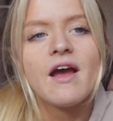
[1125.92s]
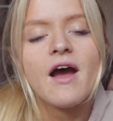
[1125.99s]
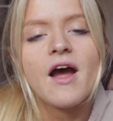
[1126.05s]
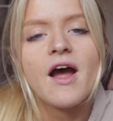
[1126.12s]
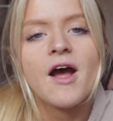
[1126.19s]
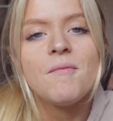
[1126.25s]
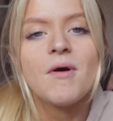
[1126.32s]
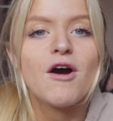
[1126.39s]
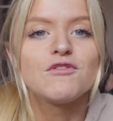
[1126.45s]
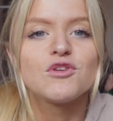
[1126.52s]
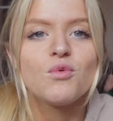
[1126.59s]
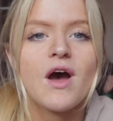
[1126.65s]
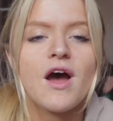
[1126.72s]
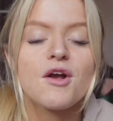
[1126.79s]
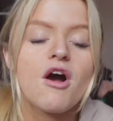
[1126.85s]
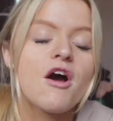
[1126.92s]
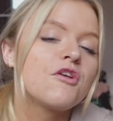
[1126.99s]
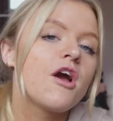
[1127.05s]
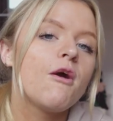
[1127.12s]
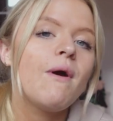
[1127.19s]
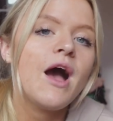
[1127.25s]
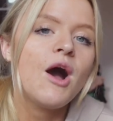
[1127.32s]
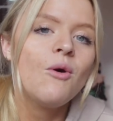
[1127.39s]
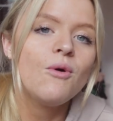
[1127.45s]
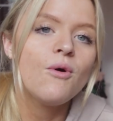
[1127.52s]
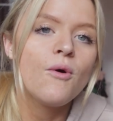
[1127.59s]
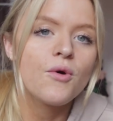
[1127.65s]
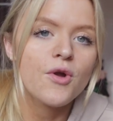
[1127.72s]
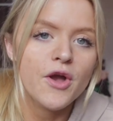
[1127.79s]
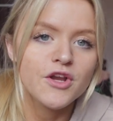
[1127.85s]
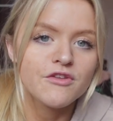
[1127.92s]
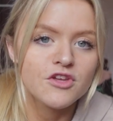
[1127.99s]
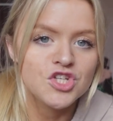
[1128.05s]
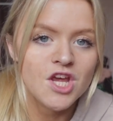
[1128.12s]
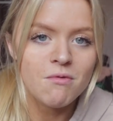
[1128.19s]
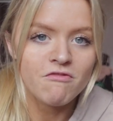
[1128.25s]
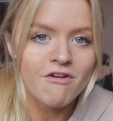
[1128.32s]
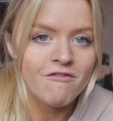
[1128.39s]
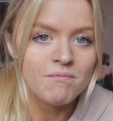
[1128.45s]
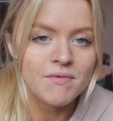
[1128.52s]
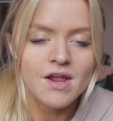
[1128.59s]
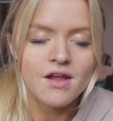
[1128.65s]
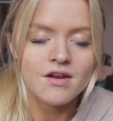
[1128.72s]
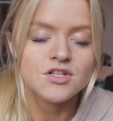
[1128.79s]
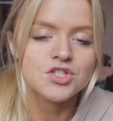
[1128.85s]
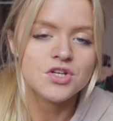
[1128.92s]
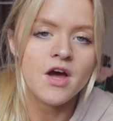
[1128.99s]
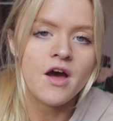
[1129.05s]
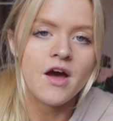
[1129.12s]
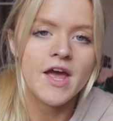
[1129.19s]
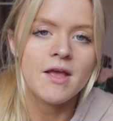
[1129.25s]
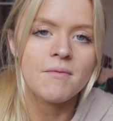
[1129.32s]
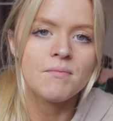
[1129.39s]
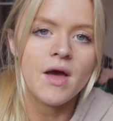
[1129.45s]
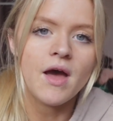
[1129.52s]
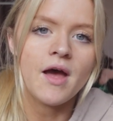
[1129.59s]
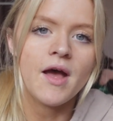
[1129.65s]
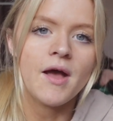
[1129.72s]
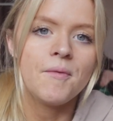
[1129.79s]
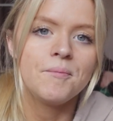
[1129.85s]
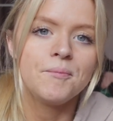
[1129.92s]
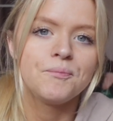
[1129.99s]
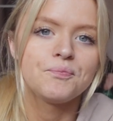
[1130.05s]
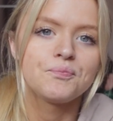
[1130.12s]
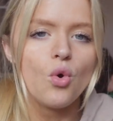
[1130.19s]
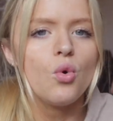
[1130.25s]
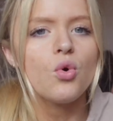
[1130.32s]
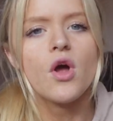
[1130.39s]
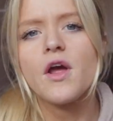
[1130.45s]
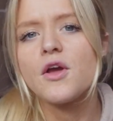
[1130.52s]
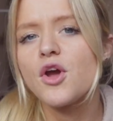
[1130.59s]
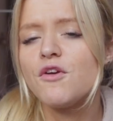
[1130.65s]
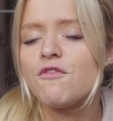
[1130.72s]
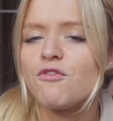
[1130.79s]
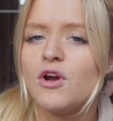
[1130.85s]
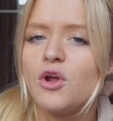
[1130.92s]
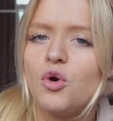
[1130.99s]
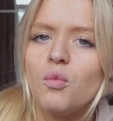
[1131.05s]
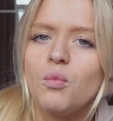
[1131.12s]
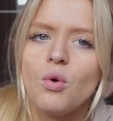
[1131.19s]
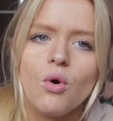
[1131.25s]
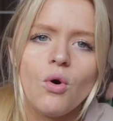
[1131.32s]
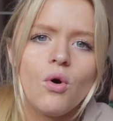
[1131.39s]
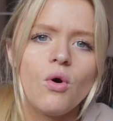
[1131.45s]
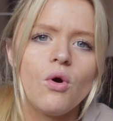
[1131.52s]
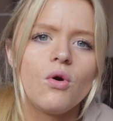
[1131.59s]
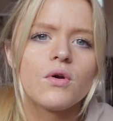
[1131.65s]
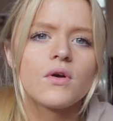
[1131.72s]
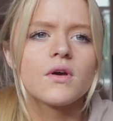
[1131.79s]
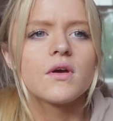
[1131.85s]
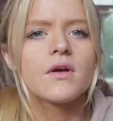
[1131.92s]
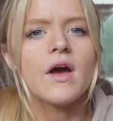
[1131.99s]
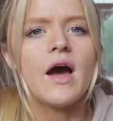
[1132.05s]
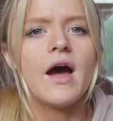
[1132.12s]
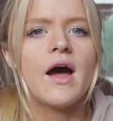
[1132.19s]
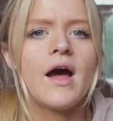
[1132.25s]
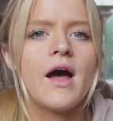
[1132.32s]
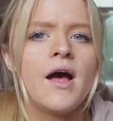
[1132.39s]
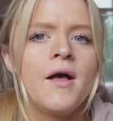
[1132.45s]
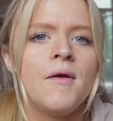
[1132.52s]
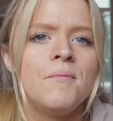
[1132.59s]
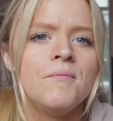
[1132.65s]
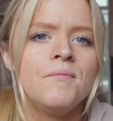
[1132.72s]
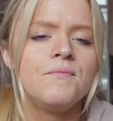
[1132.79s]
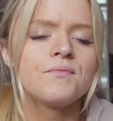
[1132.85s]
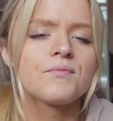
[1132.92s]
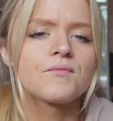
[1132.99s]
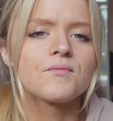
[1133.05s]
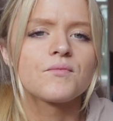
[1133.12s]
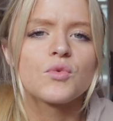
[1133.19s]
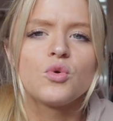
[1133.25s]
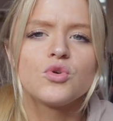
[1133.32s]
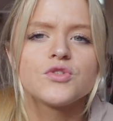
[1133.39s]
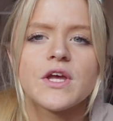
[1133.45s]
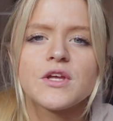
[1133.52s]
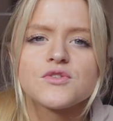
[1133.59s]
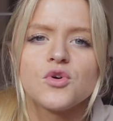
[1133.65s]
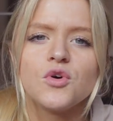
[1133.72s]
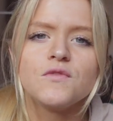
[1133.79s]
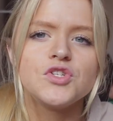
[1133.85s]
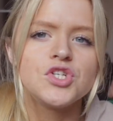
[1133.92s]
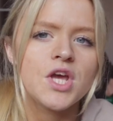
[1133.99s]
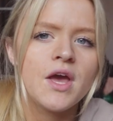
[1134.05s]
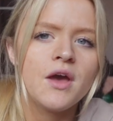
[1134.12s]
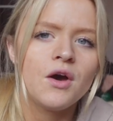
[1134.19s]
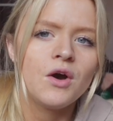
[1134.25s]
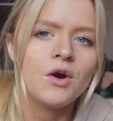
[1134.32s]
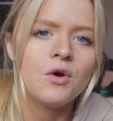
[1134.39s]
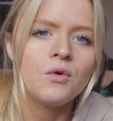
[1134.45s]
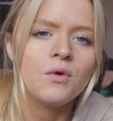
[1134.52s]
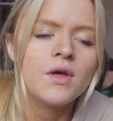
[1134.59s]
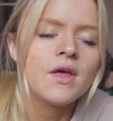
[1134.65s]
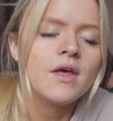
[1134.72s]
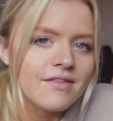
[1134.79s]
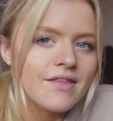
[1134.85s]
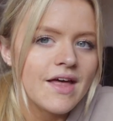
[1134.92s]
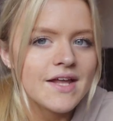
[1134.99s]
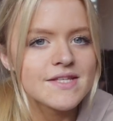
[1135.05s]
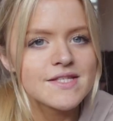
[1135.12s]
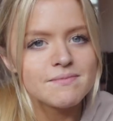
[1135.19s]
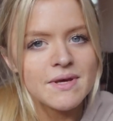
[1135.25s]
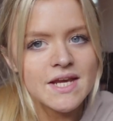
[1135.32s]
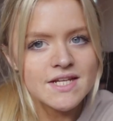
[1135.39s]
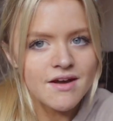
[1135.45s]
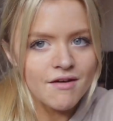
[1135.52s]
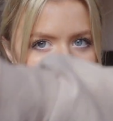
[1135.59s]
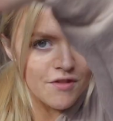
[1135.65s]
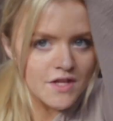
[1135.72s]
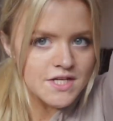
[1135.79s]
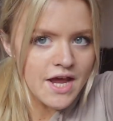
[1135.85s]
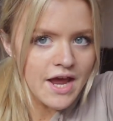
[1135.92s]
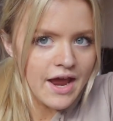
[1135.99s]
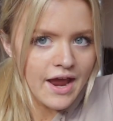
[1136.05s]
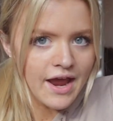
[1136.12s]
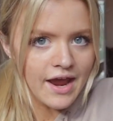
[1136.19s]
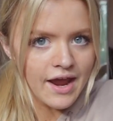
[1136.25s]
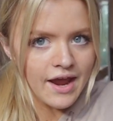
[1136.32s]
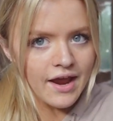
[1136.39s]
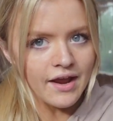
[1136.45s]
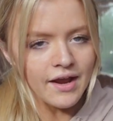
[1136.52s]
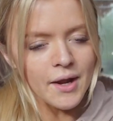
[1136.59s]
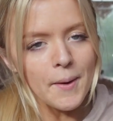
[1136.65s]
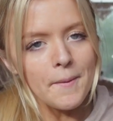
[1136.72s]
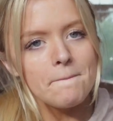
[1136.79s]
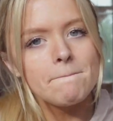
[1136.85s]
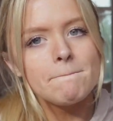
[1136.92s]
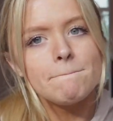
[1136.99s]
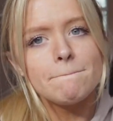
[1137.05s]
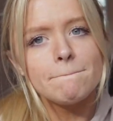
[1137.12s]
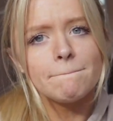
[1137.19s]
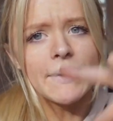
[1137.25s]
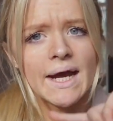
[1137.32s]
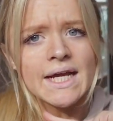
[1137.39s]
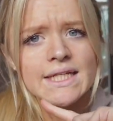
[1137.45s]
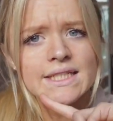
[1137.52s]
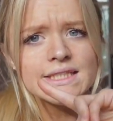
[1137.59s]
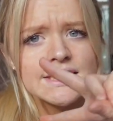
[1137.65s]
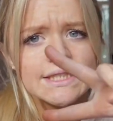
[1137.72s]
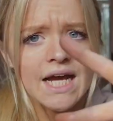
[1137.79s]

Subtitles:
after work I'd go out or go to the gym if I haven't been at lunchtime, or like go for a little walk, or just like sort of chill. That's me done for the day. Peace